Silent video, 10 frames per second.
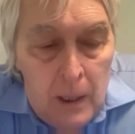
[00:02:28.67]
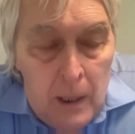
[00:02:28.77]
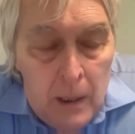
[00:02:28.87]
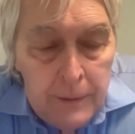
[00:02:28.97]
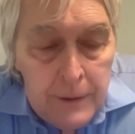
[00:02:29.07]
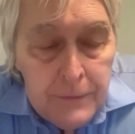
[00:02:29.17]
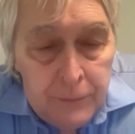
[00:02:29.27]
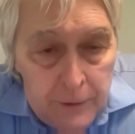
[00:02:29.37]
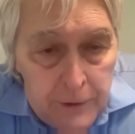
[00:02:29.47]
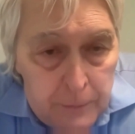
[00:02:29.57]
And these
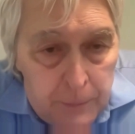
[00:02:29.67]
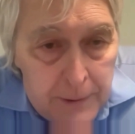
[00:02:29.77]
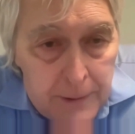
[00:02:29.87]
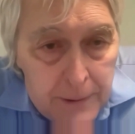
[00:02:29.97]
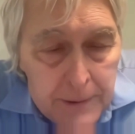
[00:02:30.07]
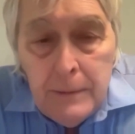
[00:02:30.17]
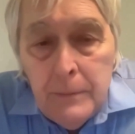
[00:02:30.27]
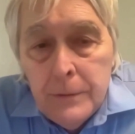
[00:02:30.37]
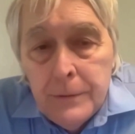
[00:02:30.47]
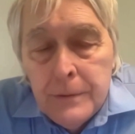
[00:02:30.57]
fully depleted
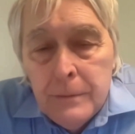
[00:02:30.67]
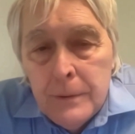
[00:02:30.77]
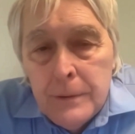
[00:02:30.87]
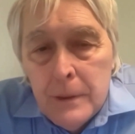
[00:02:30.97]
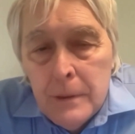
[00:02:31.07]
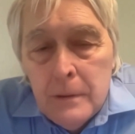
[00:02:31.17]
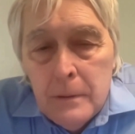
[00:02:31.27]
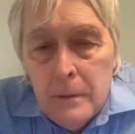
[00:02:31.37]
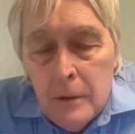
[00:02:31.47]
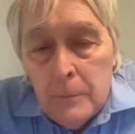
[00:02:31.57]
CMOS, which
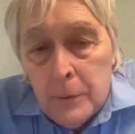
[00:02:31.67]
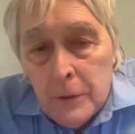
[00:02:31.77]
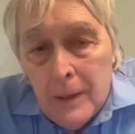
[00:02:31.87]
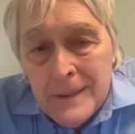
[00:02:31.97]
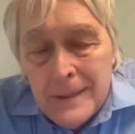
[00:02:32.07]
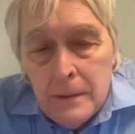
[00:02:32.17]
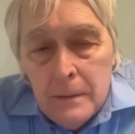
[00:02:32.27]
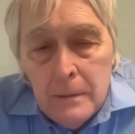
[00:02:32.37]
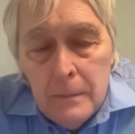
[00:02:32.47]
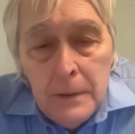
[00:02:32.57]
are progressing,
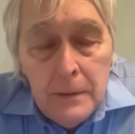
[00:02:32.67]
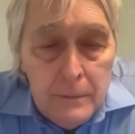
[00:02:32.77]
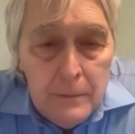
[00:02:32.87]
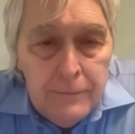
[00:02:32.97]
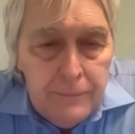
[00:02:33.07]
I mean, they're a